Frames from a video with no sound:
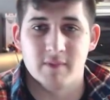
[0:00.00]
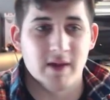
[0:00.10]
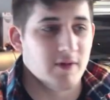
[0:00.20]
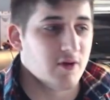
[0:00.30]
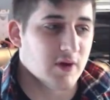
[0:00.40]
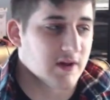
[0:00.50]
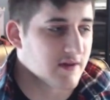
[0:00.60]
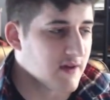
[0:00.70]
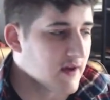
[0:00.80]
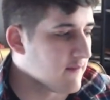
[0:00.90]
Maybe you get
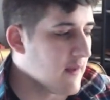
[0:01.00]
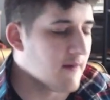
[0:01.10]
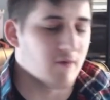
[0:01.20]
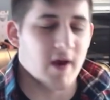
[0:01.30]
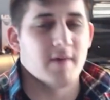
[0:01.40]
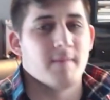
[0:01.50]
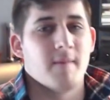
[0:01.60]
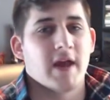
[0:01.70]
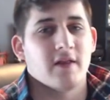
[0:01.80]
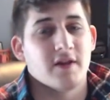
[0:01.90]
sick, right?
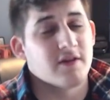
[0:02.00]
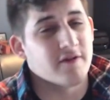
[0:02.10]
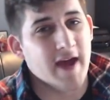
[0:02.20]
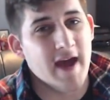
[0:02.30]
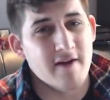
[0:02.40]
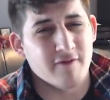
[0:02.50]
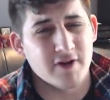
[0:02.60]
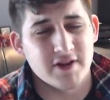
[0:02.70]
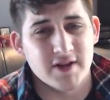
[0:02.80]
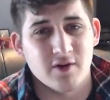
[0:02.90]
Make a list of every
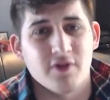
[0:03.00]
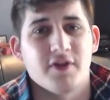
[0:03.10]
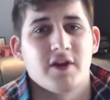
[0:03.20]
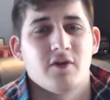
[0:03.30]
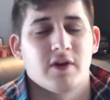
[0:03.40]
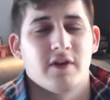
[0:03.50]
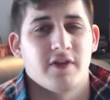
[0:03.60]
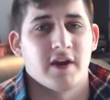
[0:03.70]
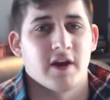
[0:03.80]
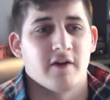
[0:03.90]
single thing you can
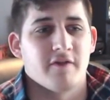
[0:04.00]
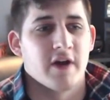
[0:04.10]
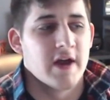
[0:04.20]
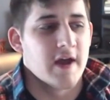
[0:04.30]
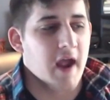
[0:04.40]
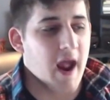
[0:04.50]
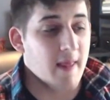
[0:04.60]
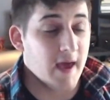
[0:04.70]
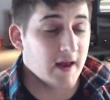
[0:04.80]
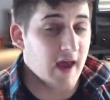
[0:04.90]
think of.
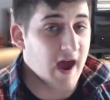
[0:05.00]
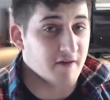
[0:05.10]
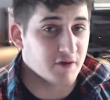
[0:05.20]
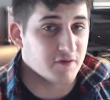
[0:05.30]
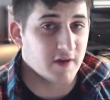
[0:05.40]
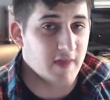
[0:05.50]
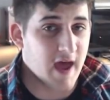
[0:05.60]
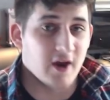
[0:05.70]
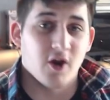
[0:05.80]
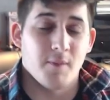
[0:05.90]
And then after you've done
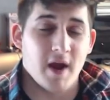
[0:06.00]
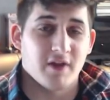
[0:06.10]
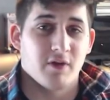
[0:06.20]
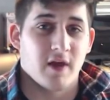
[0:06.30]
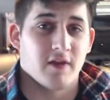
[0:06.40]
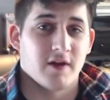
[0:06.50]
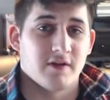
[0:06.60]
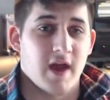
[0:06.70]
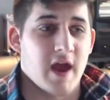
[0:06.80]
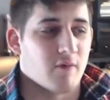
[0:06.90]
that, go back through that
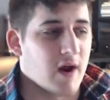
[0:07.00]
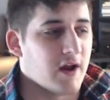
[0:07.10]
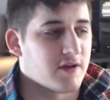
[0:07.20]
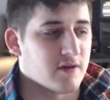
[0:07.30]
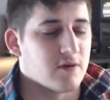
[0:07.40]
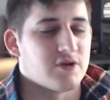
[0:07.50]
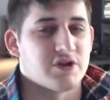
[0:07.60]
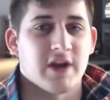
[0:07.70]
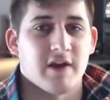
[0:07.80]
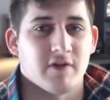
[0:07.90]
list and write a
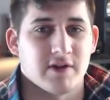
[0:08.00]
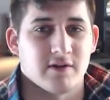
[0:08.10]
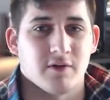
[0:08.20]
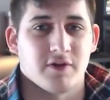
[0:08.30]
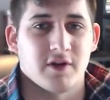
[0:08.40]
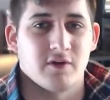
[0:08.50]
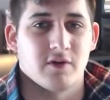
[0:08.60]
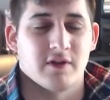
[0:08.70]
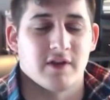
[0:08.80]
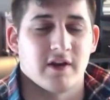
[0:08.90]
solution to every single thing you
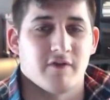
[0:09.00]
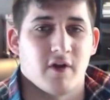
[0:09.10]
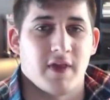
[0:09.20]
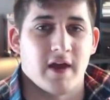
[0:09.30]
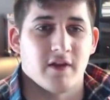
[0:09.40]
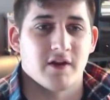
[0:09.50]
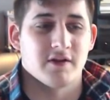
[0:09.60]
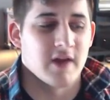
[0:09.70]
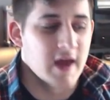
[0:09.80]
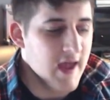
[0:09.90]
can think of on that
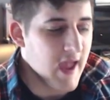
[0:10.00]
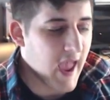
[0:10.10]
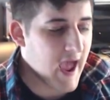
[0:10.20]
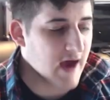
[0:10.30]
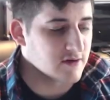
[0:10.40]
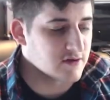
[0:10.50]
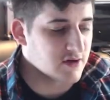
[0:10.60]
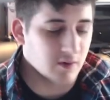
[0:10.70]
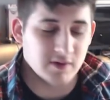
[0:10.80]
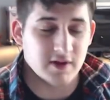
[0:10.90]
list. And
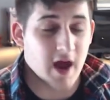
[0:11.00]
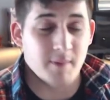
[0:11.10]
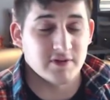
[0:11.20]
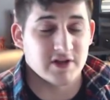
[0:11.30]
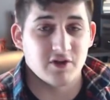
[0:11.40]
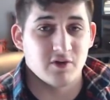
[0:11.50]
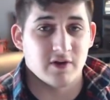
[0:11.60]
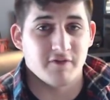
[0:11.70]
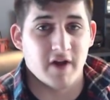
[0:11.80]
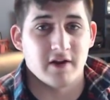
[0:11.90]
don't stop until you
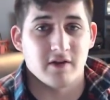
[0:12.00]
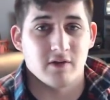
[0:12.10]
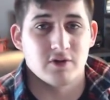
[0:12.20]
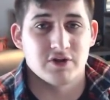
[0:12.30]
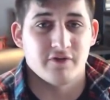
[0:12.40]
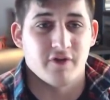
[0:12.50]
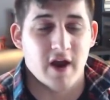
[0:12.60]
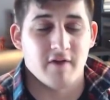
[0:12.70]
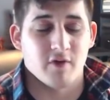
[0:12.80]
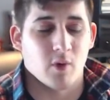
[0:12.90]
can find a solution for
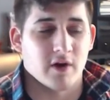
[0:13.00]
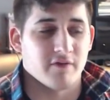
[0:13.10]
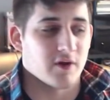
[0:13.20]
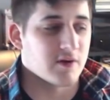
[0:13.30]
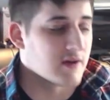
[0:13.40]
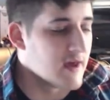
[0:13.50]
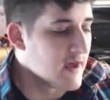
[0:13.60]
every one of those.